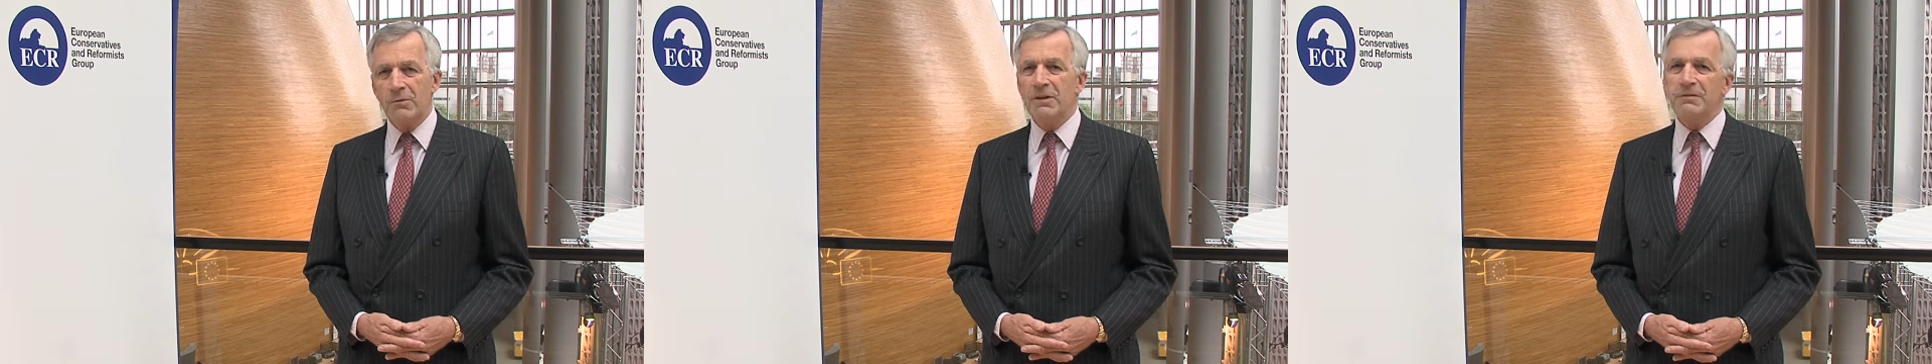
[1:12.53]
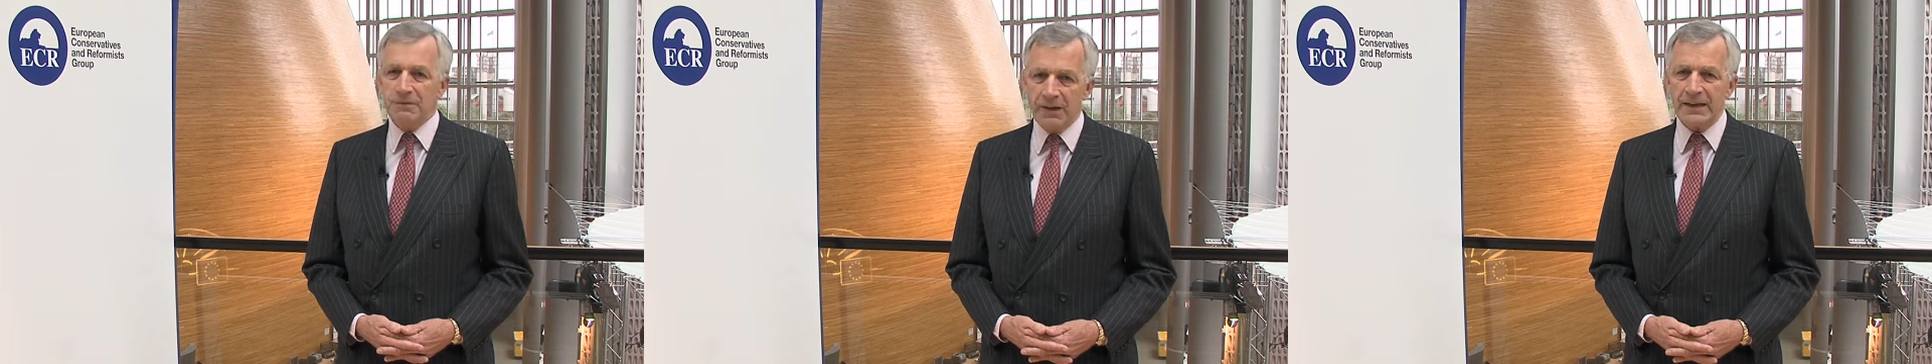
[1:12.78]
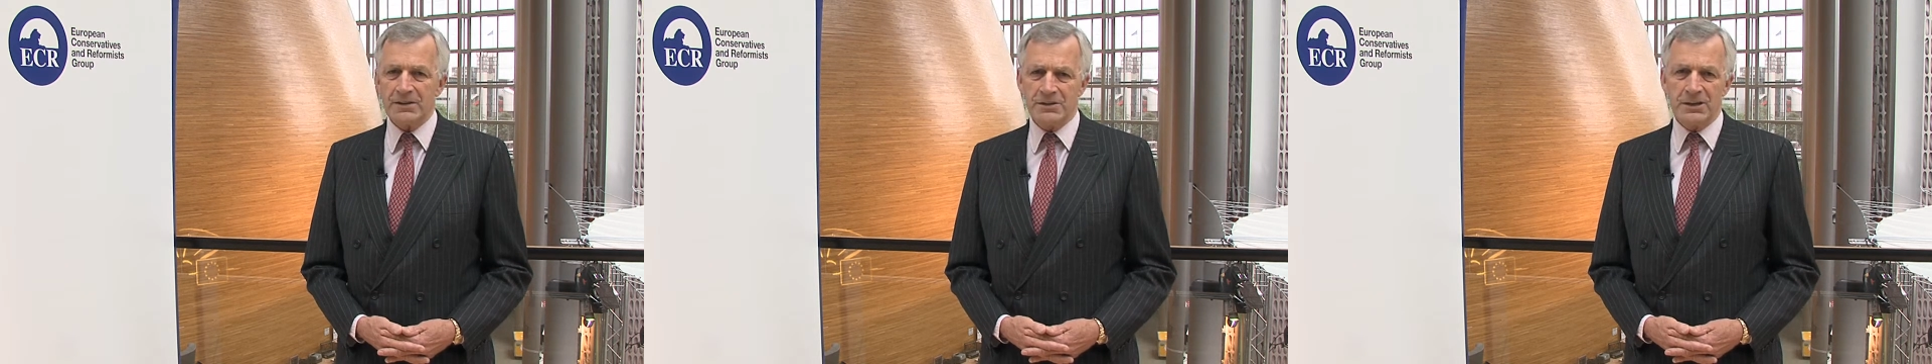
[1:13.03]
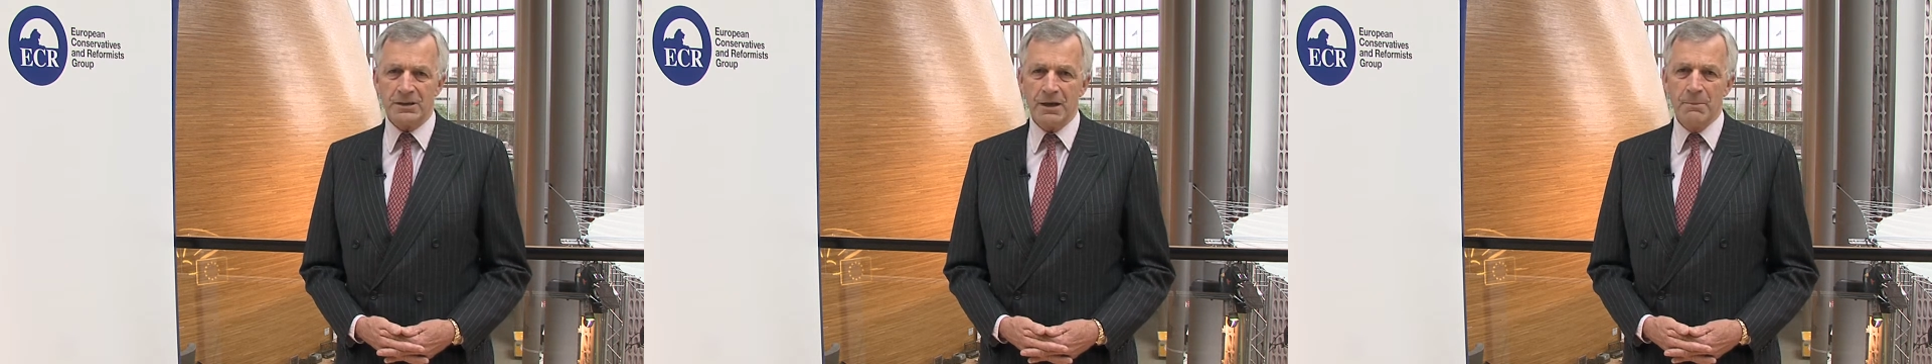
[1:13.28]

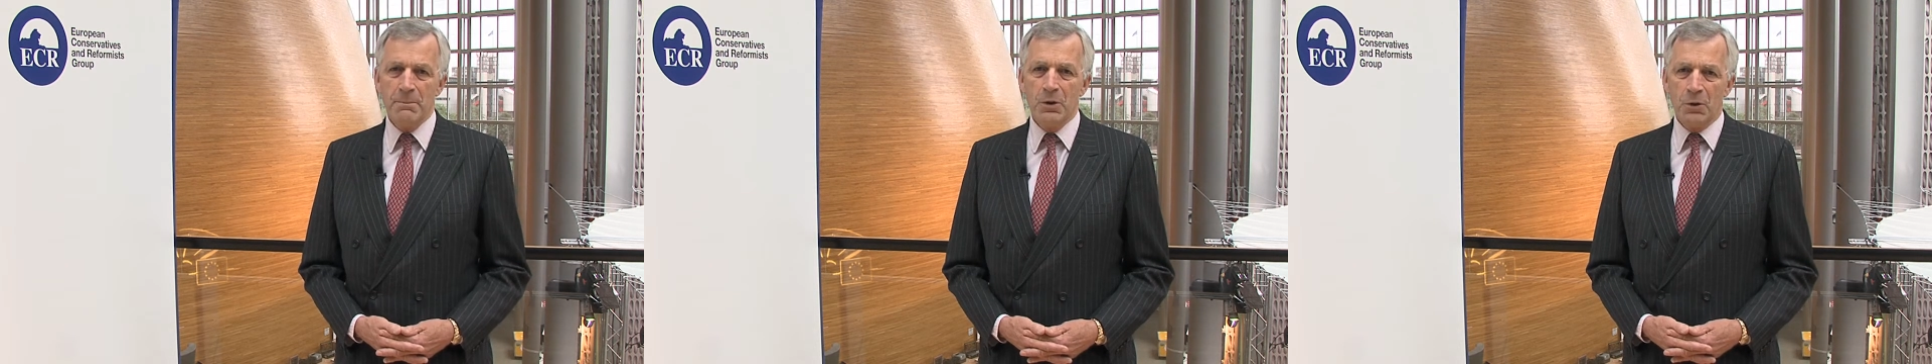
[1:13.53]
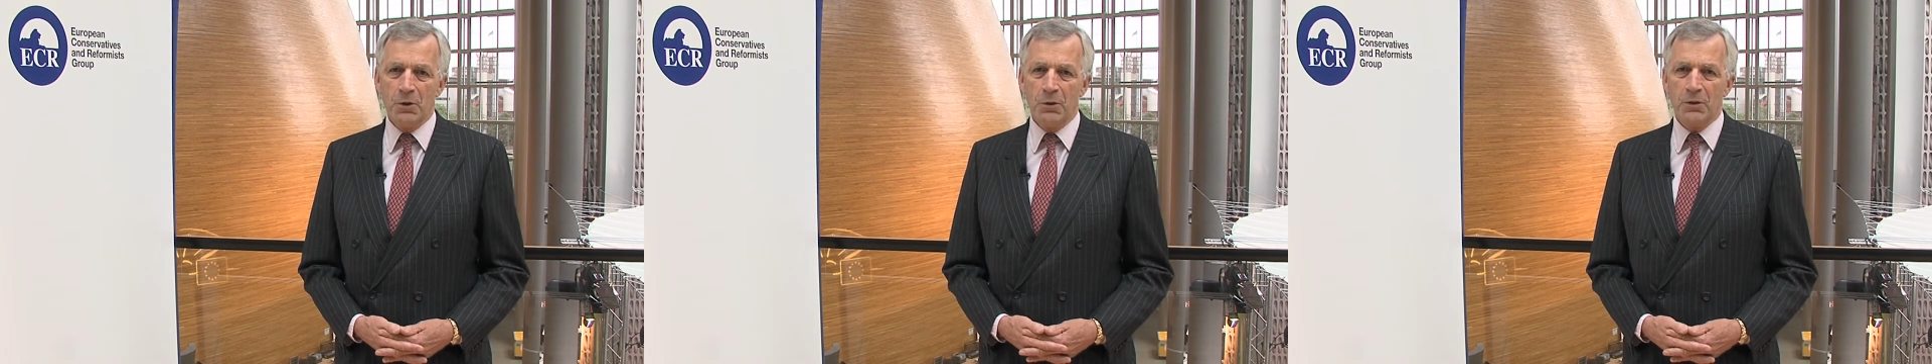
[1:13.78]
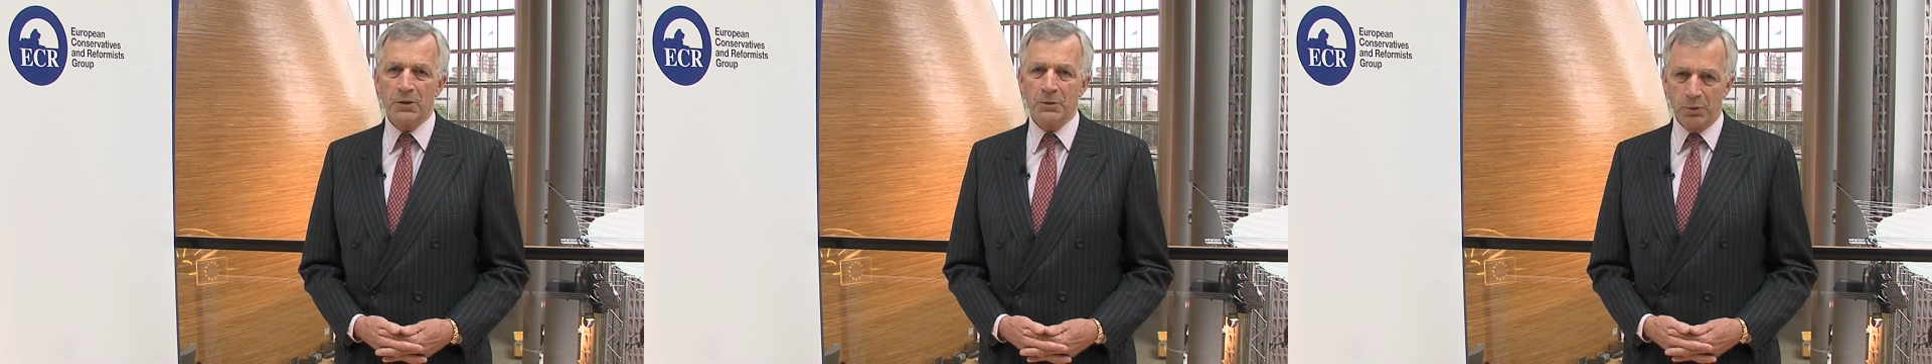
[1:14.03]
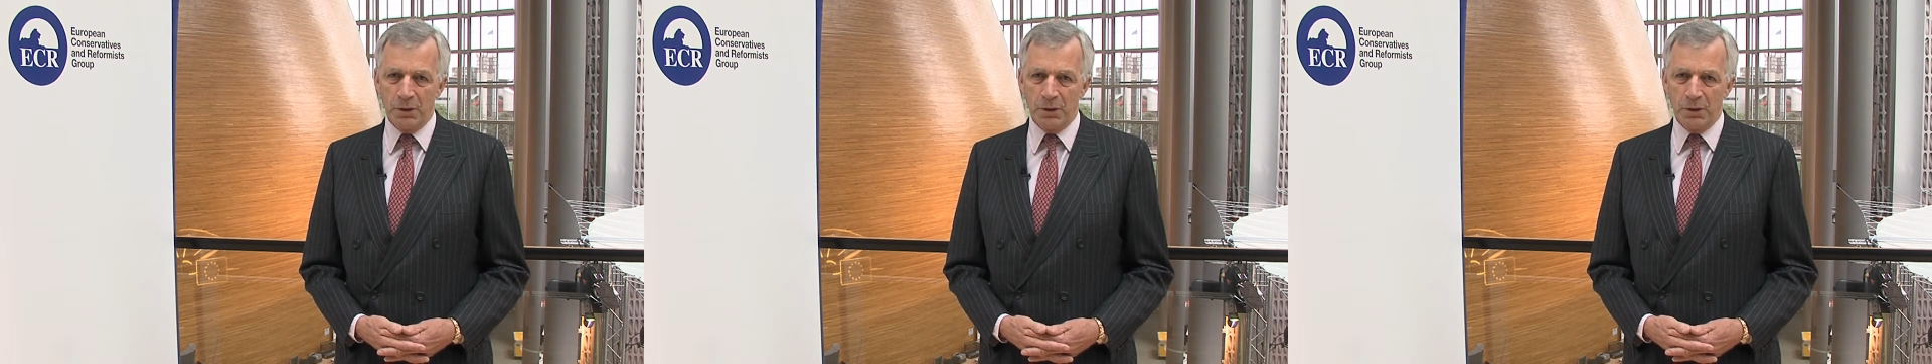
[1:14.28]
reflecting more the